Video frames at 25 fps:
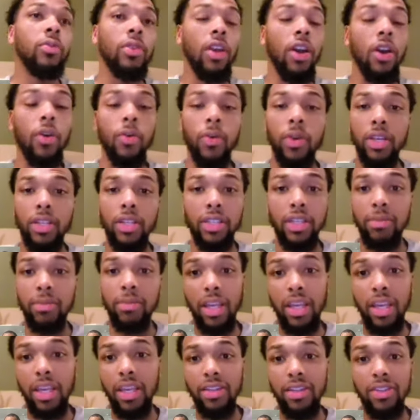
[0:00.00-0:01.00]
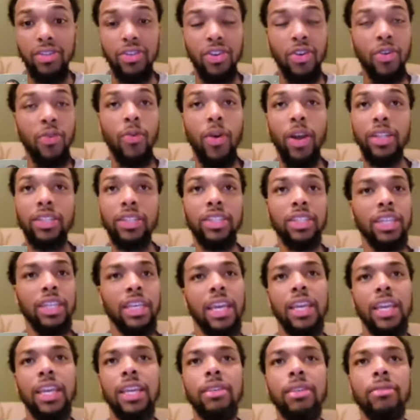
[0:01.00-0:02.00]
So we always up late, you know, watching
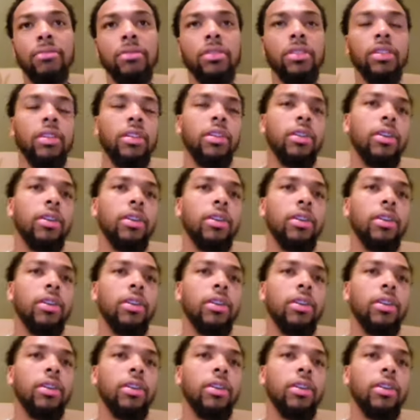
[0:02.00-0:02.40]
the games.